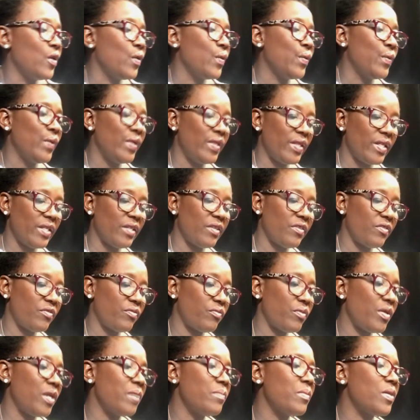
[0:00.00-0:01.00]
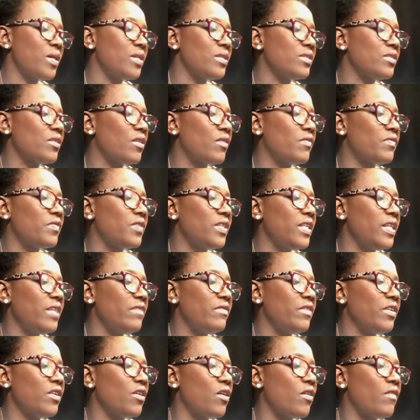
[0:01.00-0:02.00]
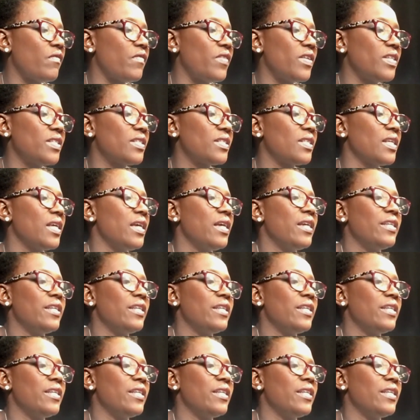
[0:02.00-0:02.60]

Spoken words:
Within 3 months of leaving office,